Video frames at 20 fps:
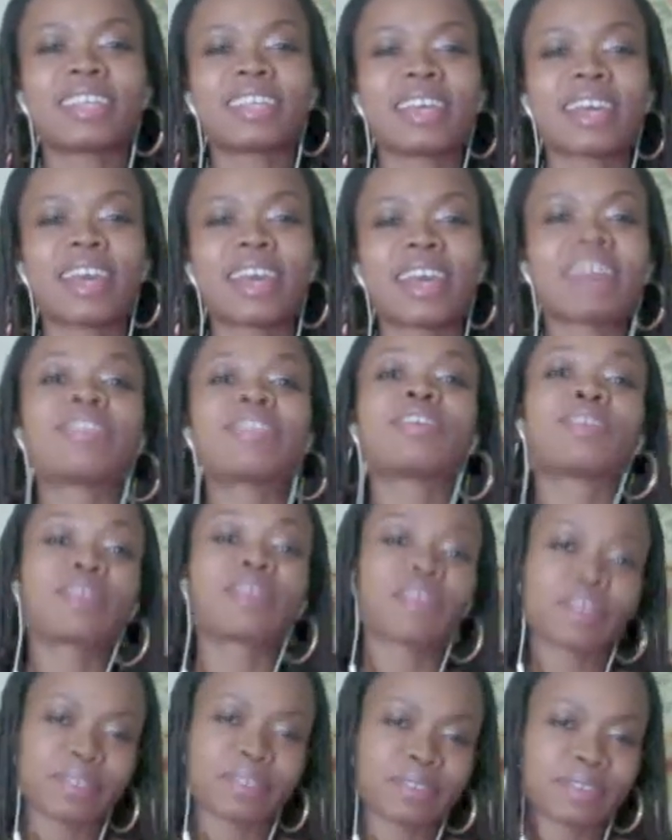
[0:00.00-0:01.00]
And there are
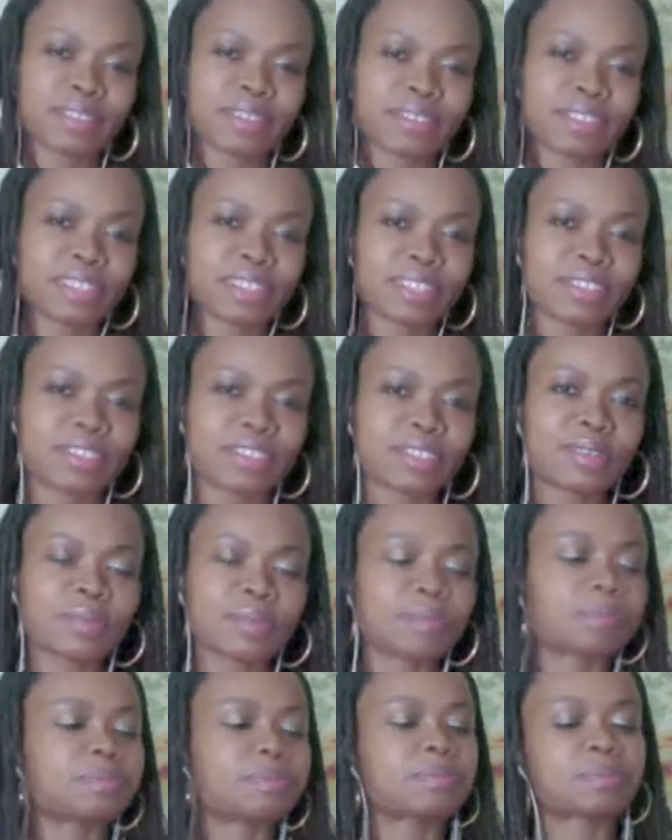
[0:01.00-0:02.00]
other ingredients too.
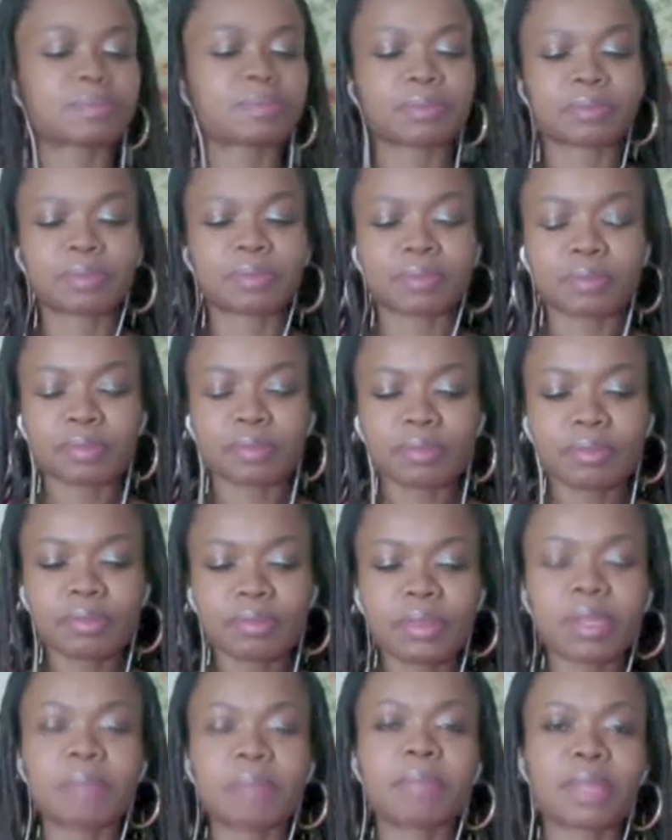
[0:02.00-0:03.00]

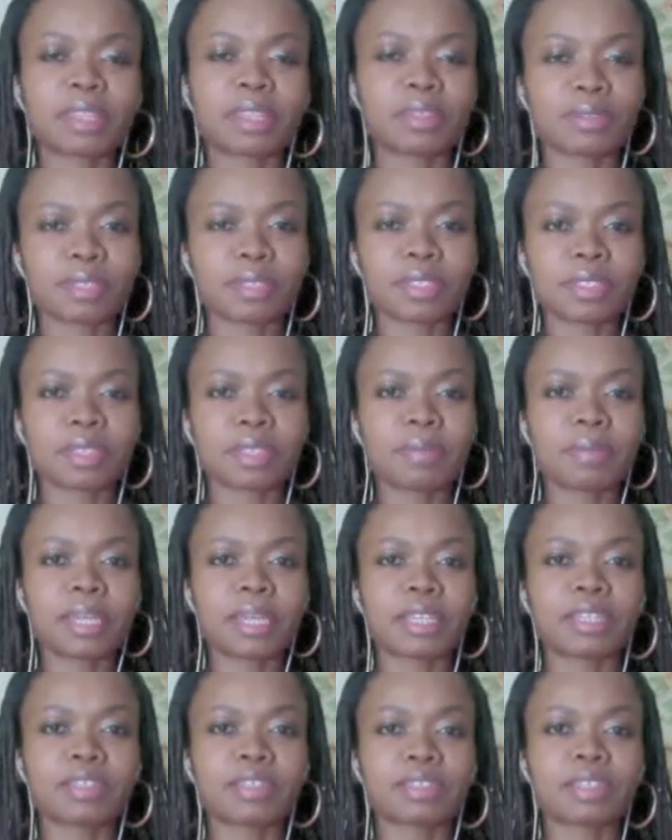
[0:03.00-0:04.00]
But the
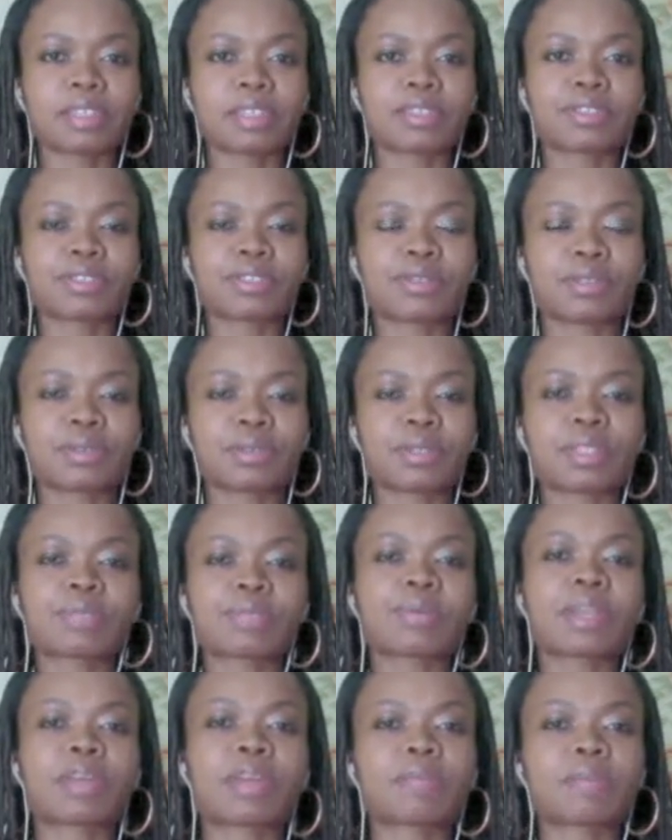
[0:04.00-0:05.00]
main ingredients are roses.
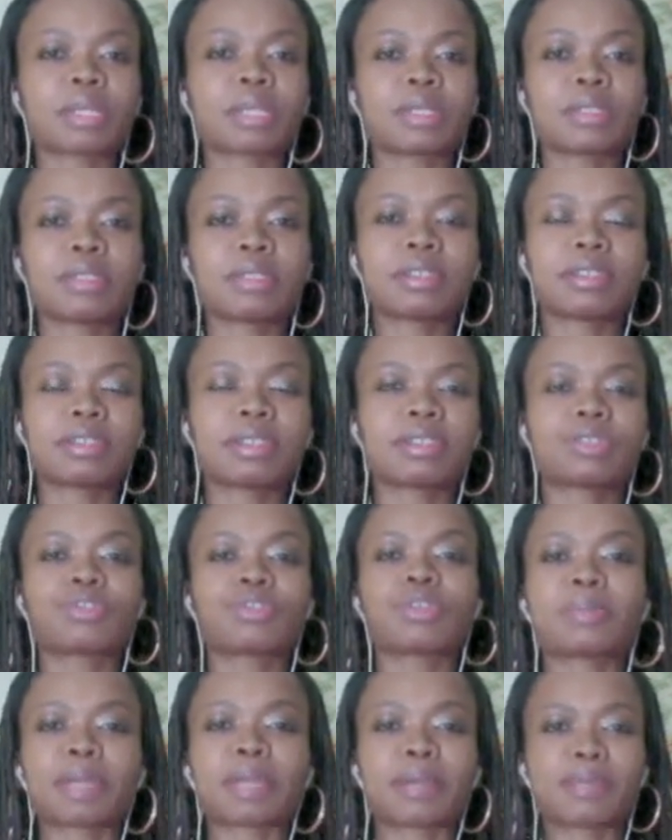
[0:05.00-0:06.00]
When I've been
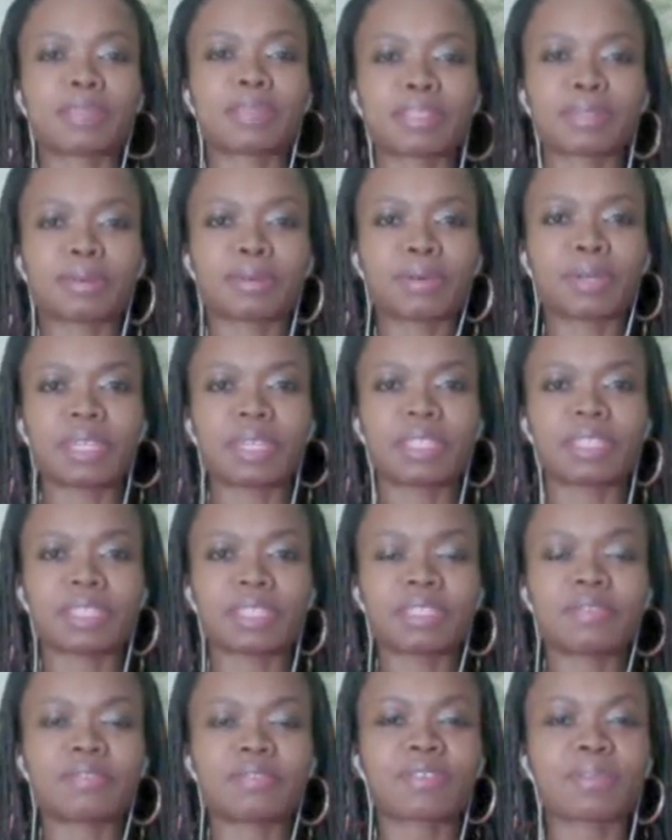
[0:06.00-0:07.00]
dreaming up this
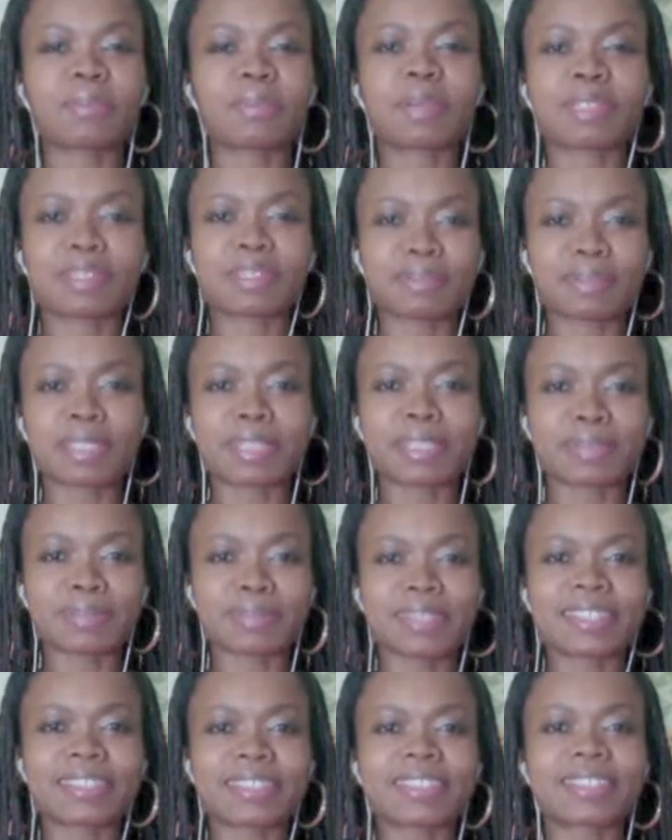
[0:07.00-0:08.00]
oil for months and months and
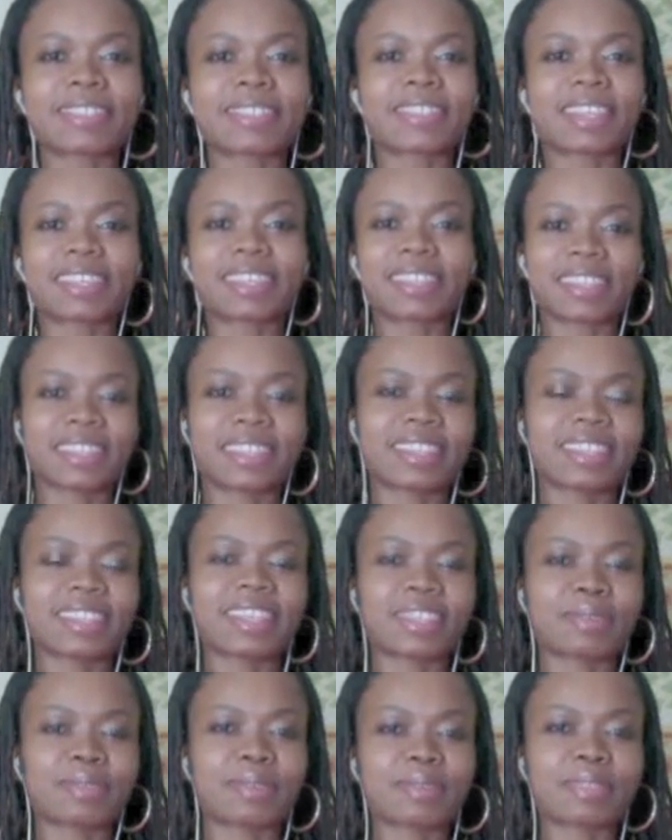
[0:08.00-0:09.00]
months,
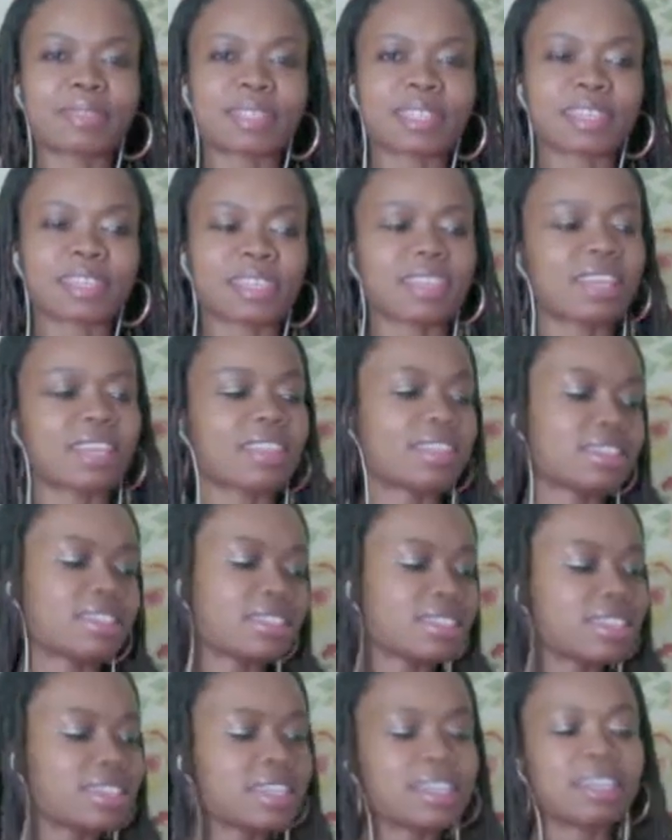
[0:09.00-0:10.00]
that's what I was thinking. And then
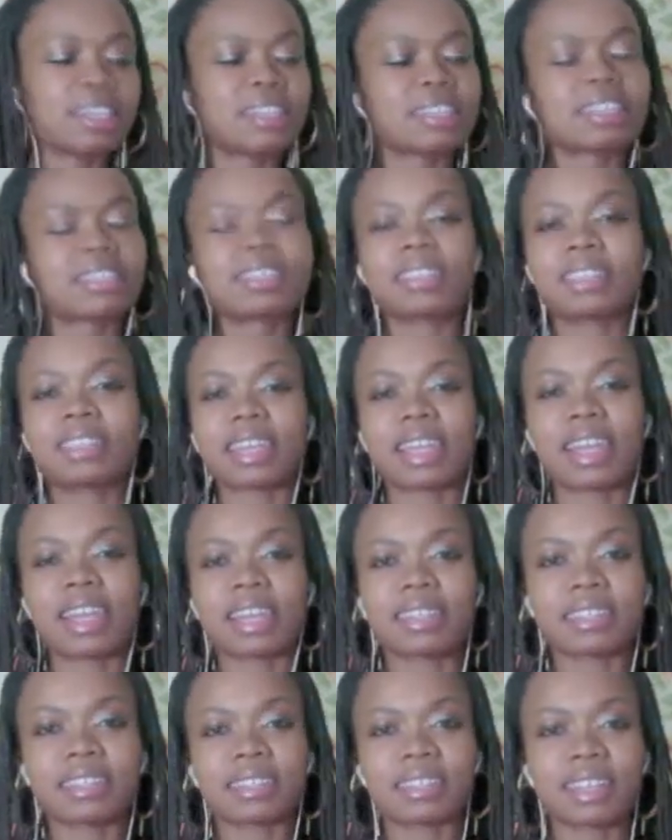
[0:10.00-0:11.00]
today I
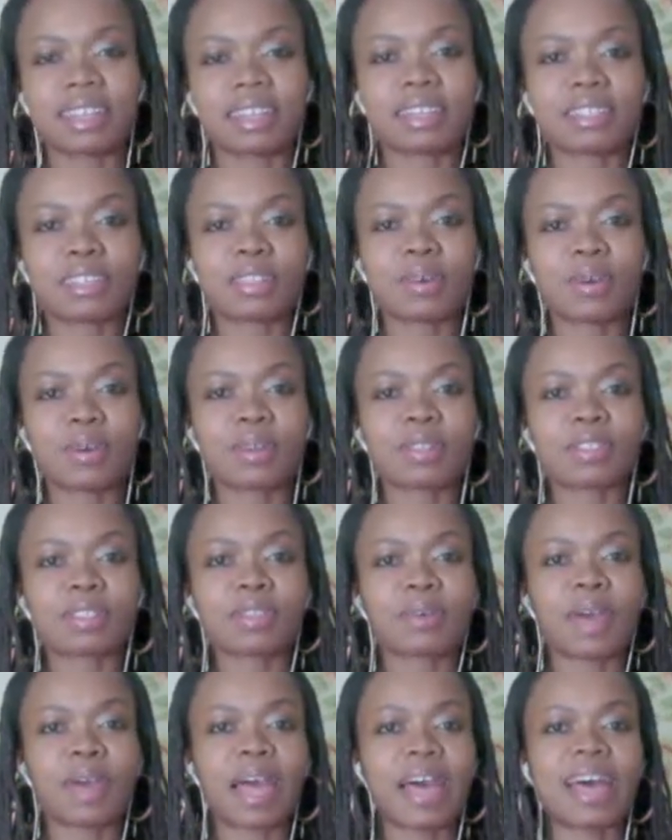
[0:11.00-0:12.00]
decided to
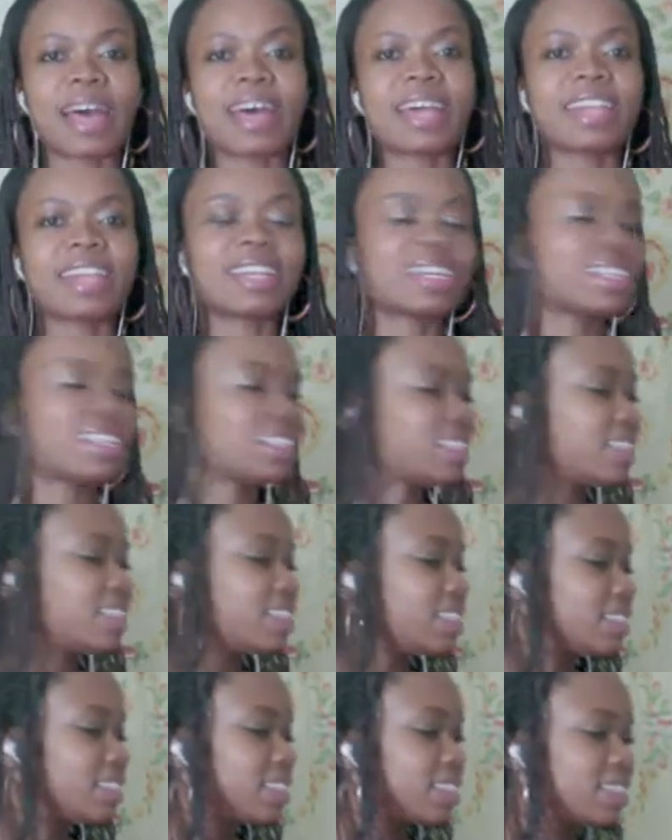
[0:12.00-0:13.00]
also add
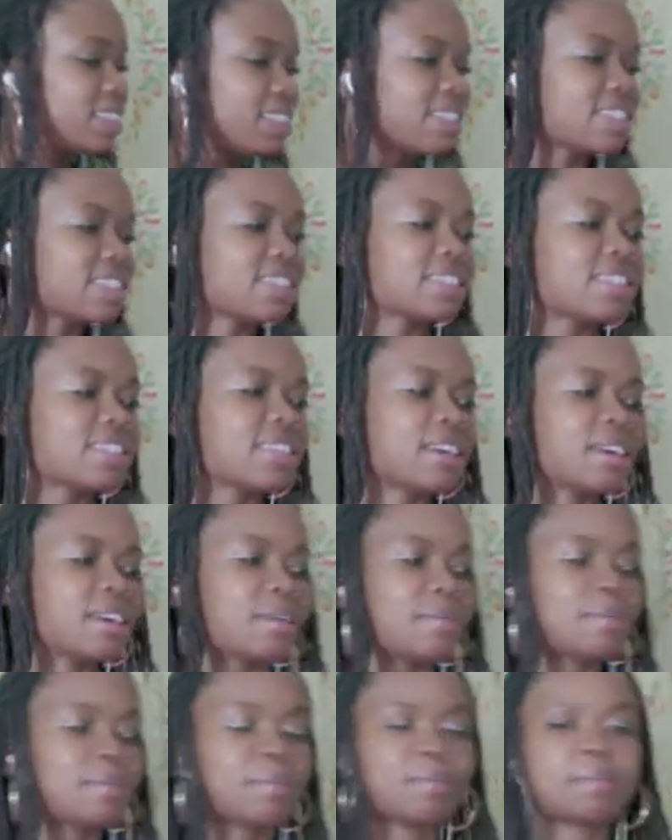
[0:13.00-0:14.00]

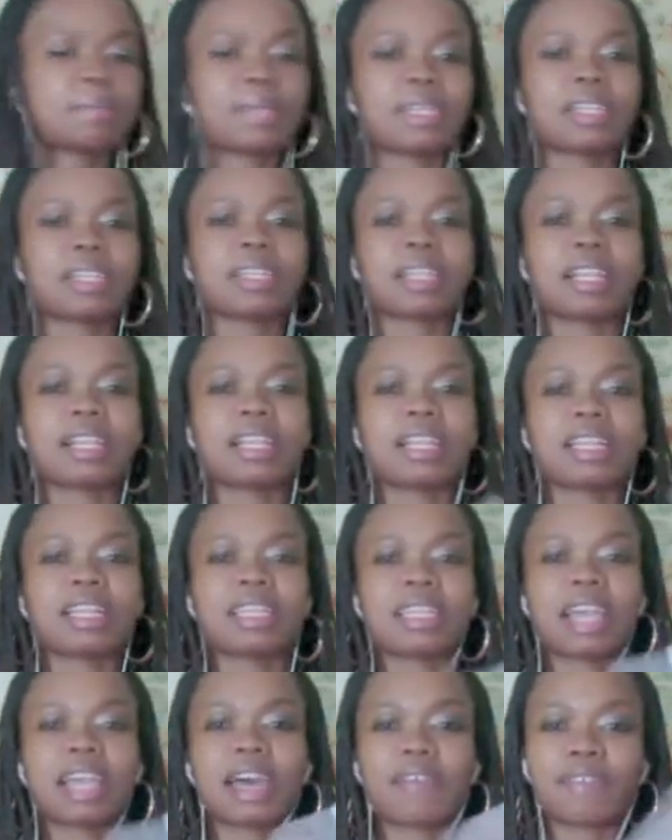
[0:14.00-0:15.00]
some
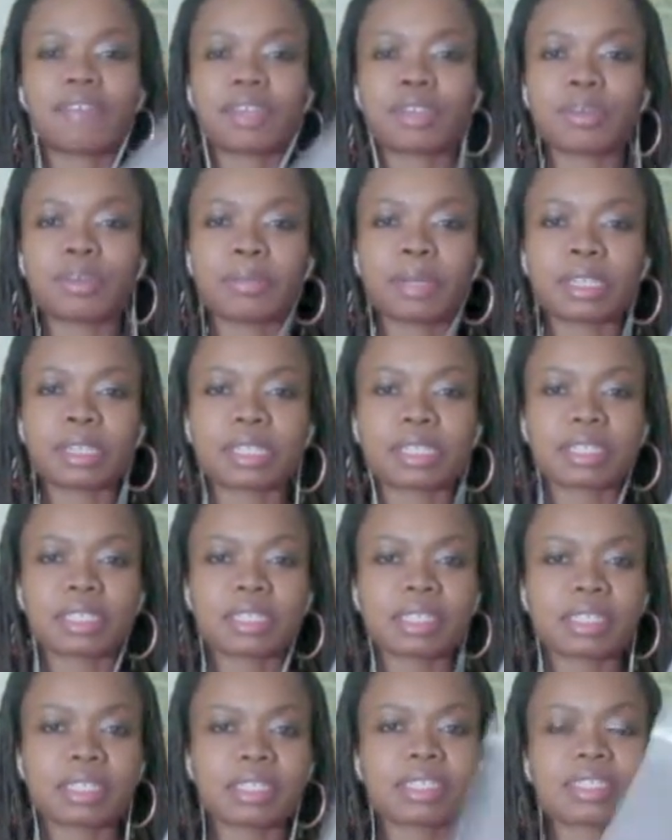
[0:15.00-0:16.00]
lavender buds